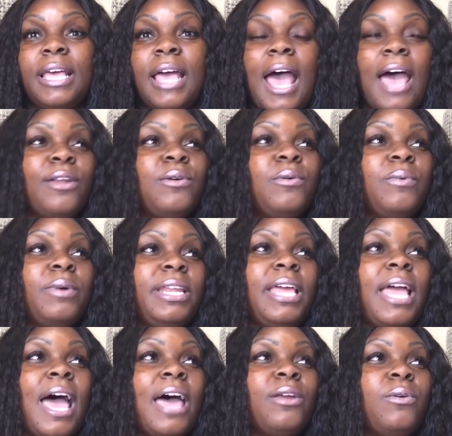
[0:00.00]
I don't want
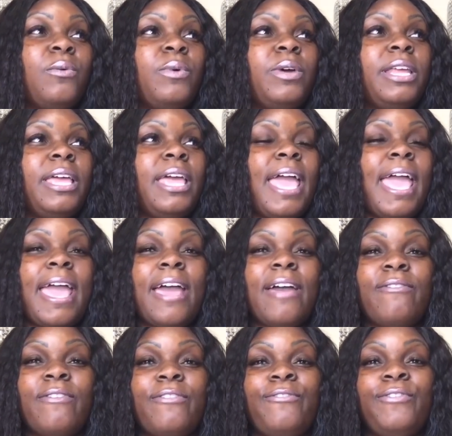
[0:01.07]
to I don't want to
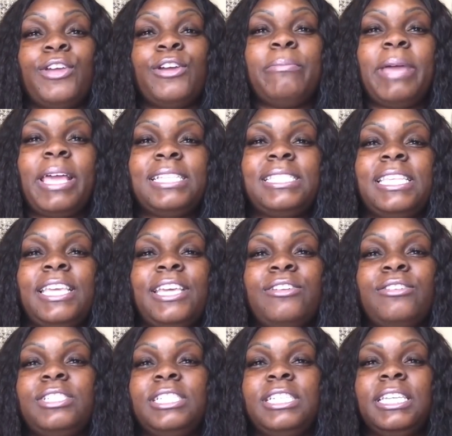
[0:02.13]
have fear-based
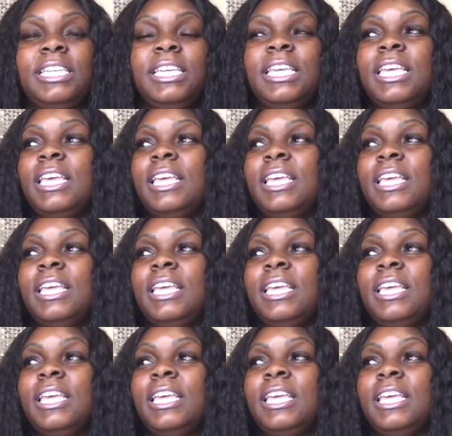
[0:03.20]
energy